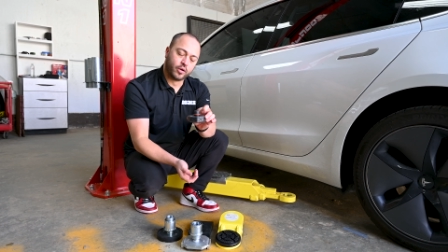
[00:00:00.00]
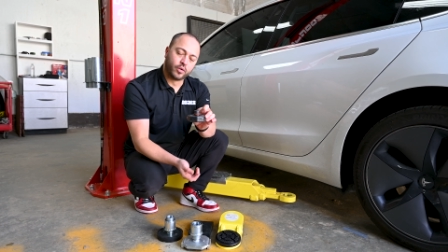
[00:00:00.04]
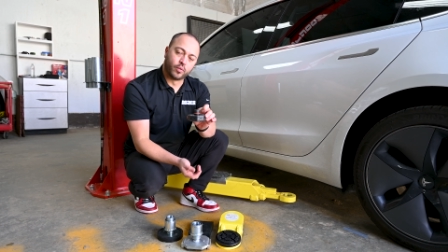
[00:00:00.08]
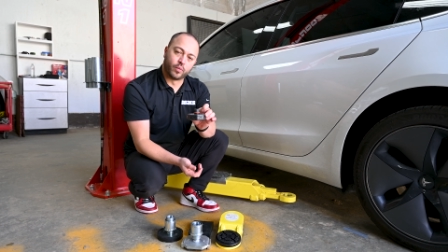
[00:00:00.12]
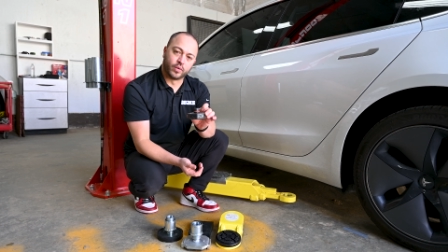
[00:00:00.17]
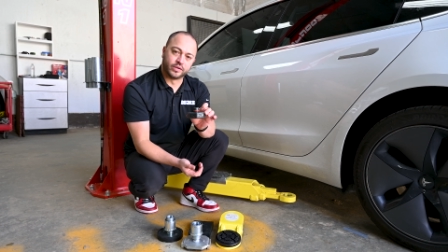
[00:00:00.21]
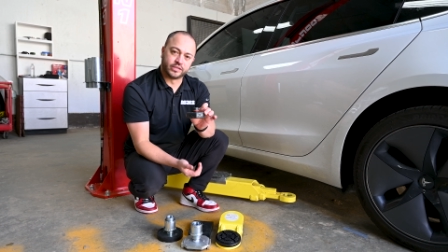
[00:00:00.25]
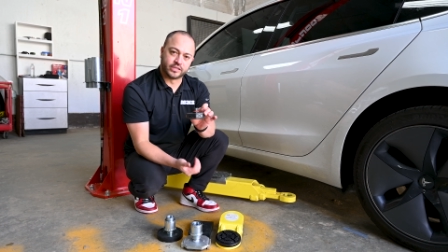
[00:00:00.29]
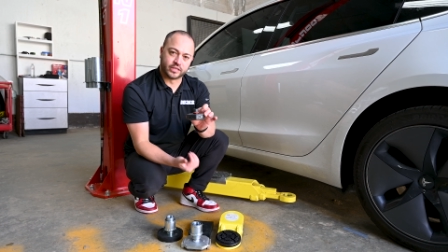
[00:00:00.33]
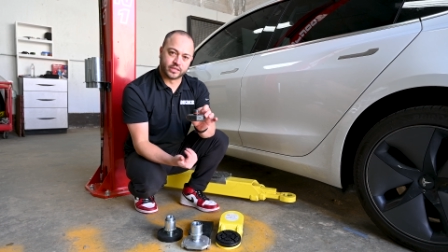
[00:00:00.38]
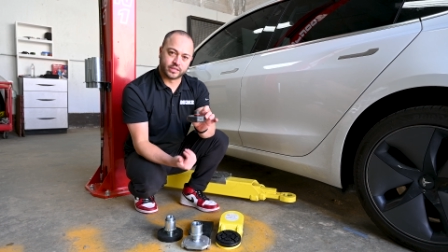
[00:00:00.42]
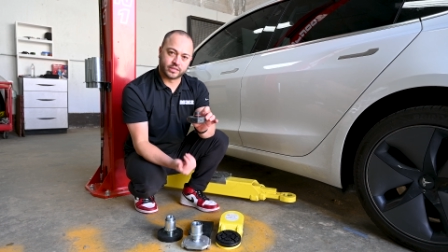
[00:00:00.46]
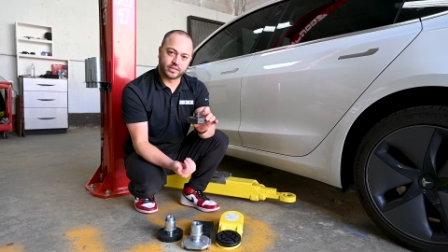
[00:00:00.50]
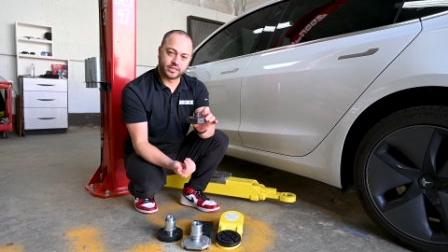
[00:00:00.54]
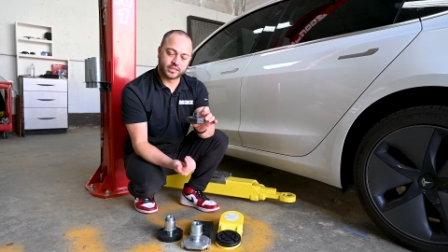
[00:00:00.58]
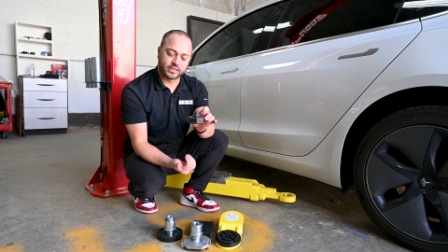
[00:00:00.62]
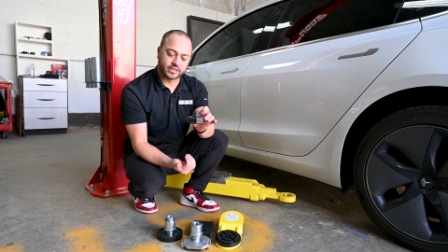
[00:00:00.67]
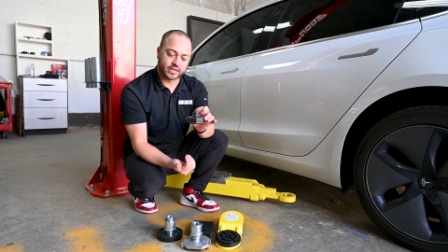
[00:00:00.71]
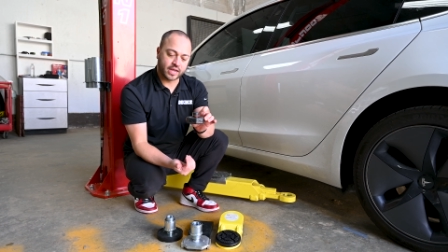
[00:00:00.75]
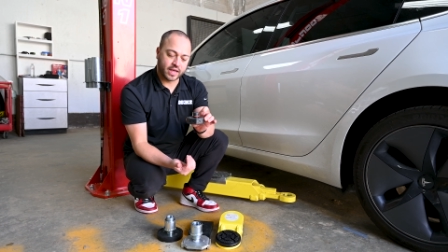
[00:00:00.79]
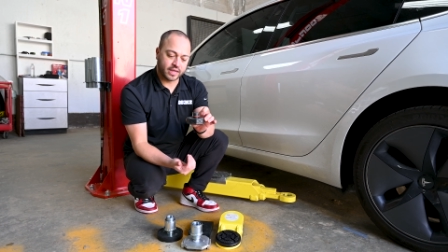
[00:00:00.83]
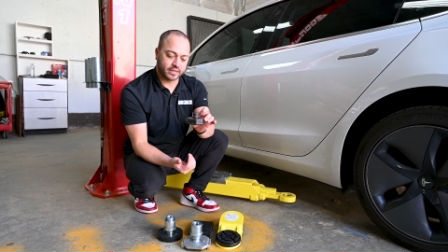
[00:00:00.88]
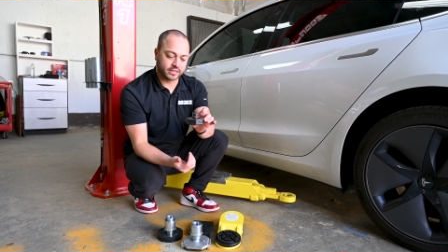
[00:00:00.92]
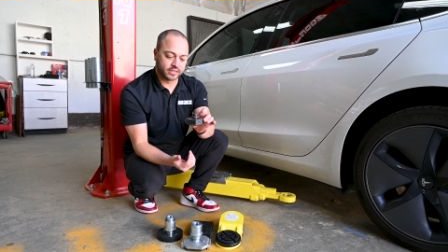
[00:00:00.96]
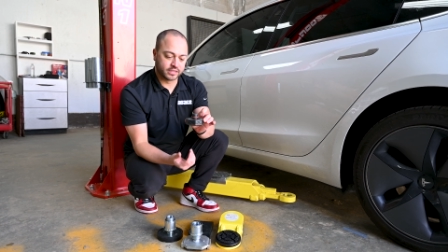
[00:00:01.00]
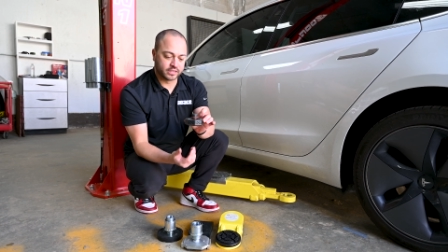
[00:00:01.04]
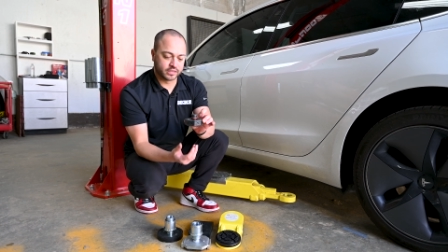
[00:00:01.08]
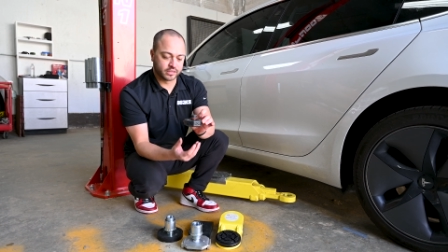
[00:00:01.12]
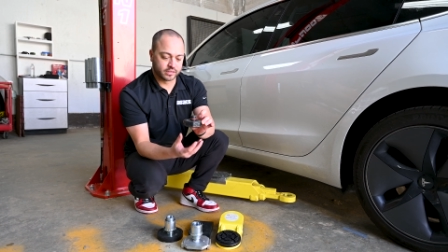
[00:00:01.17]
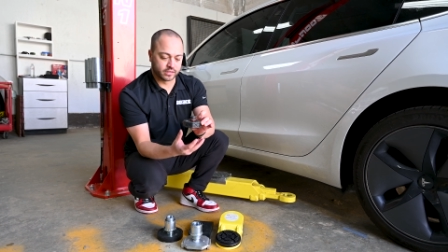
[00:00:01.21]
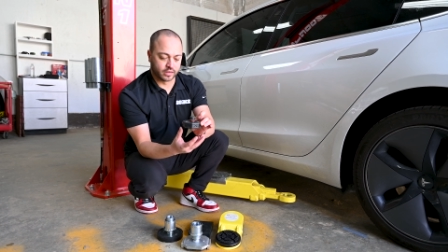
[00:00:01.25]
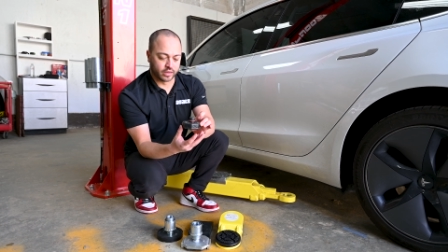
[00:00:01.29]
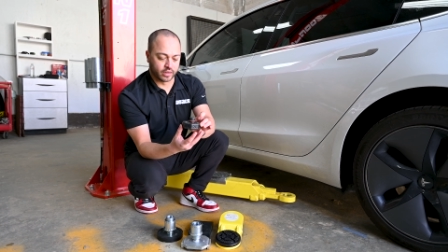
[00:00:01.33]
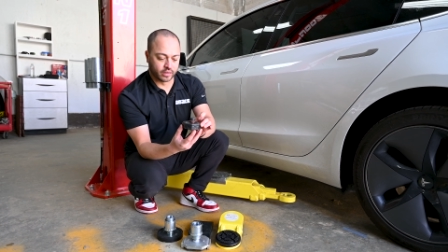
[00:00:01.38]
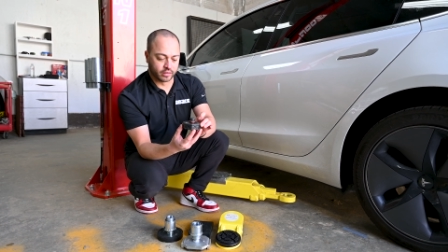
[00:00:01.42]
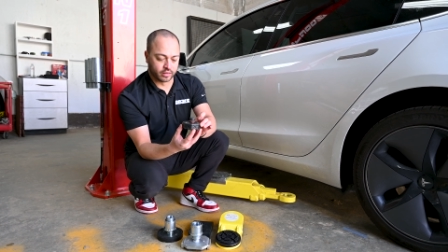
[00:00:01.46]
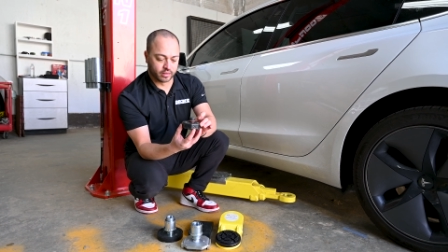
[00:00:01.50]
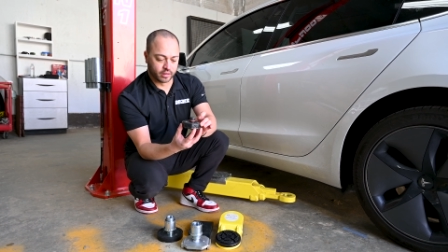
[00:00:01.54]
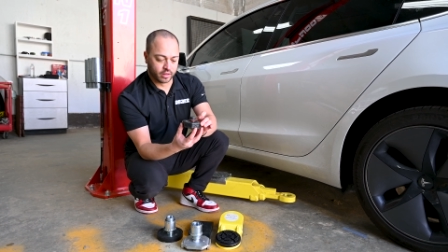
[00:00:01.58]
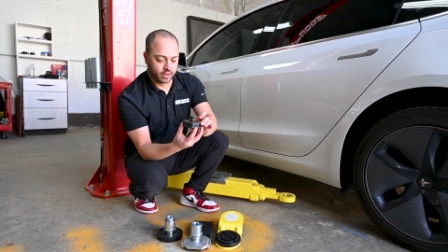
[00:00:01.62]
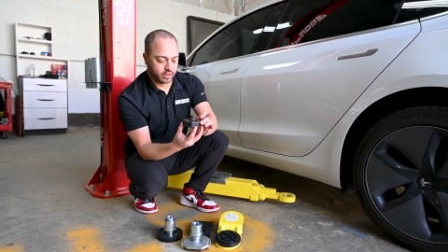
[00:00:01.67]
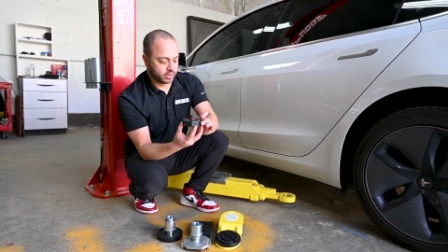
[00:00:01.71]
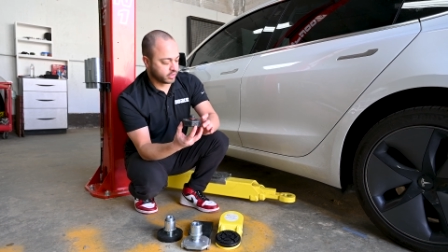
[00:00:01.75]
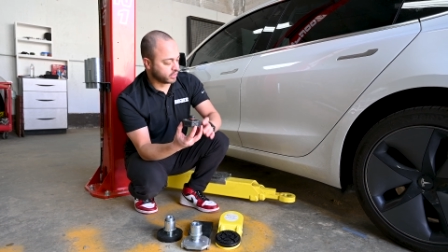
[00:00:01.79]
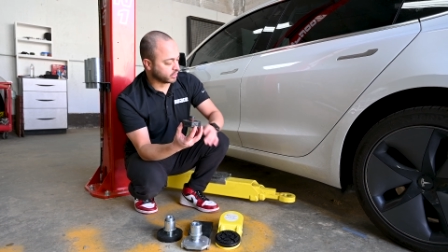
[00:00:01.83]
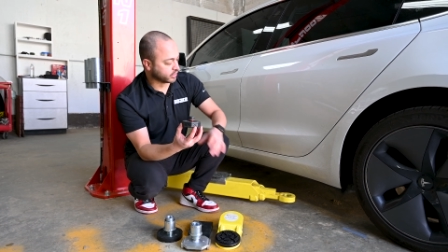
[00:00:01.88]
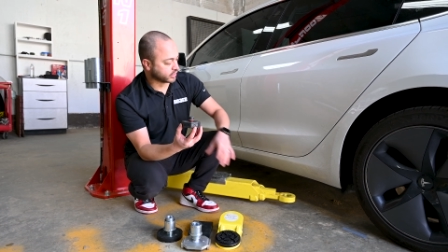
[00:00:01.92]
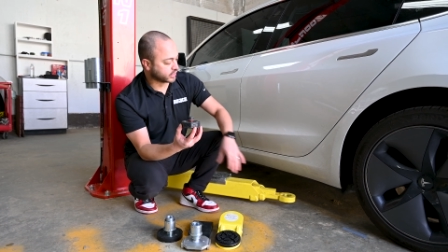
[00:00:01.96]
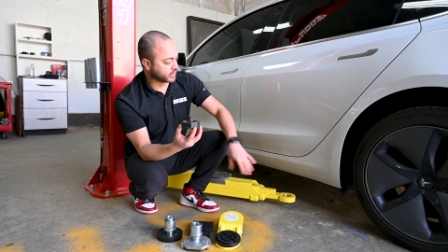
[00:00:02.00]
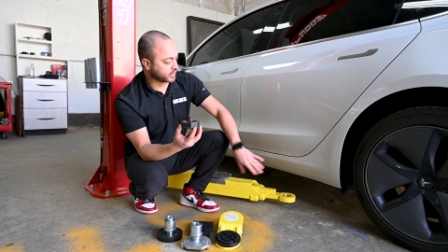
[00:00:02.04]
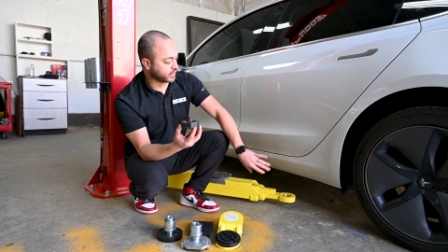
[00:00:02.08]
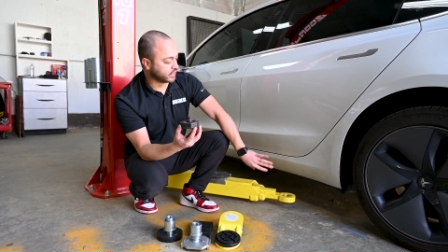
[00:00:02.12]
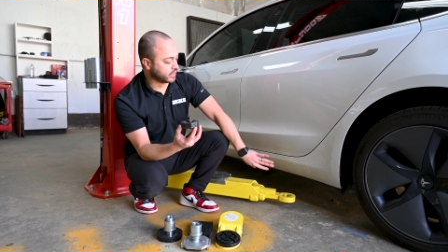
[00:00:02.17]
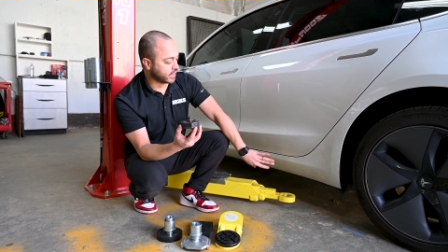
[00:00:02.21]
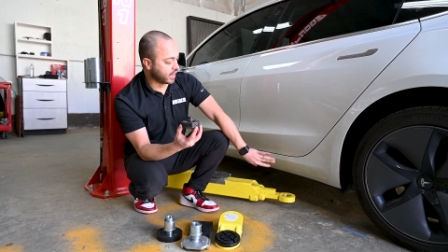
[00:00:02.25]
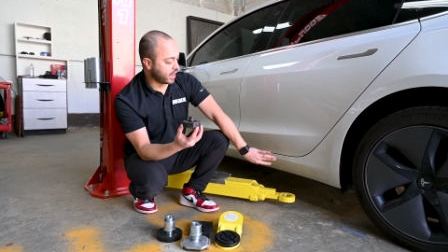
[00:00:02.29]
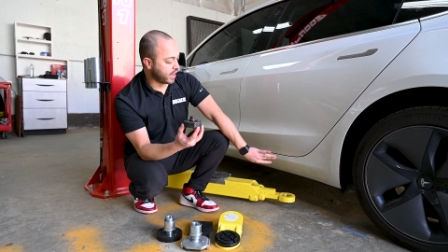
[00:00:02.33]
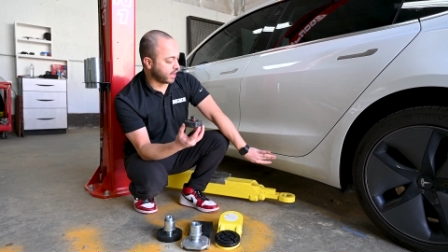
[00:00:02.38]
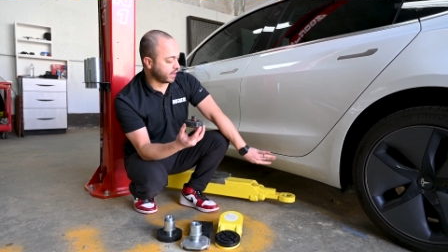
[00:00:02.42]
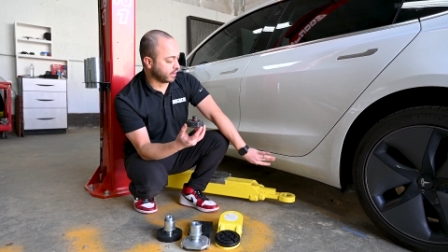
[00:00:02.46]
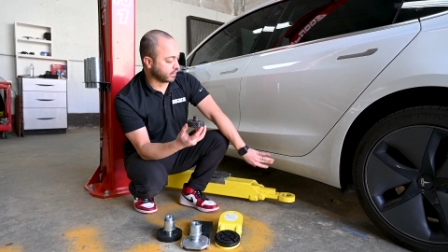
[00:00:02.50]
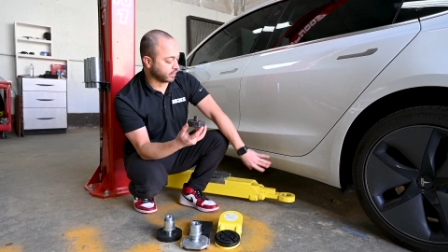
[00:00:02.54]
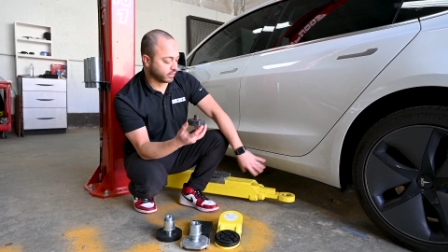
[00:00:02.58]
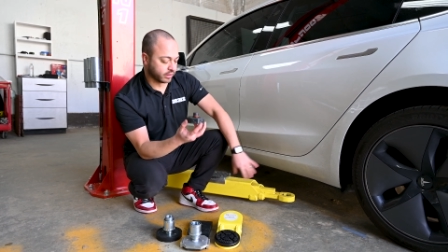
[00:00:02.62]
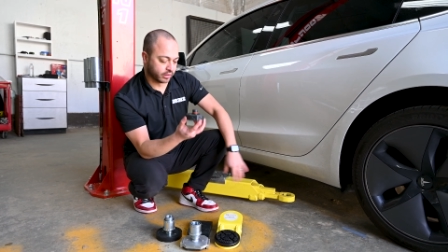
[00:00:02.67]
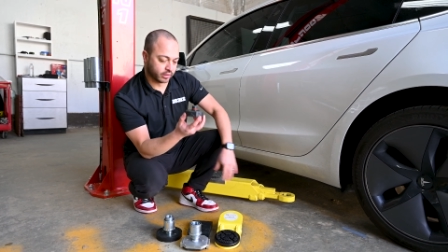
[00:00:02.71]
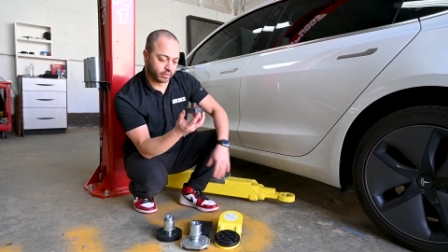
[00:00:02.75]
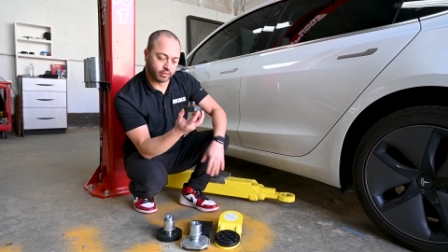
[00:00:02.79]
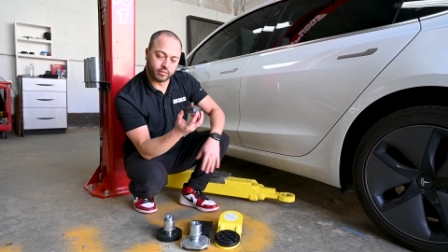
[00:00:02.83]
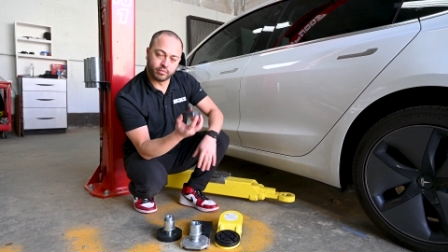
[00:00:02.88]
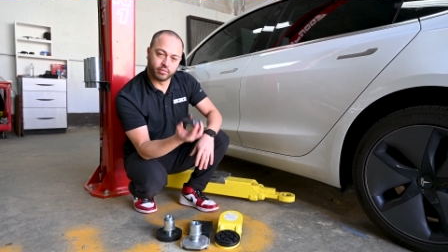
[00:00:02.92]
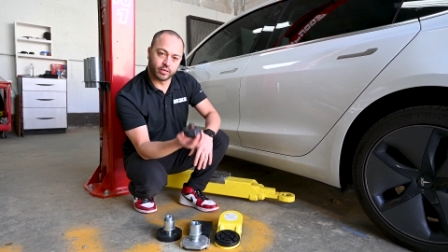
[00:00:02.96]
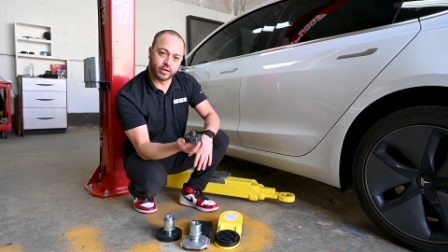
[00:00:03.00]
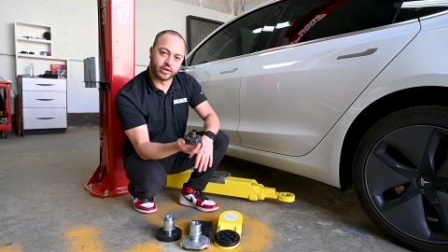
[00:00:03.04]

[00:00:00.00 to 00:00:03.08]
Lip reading: Once it sets and you'll see that the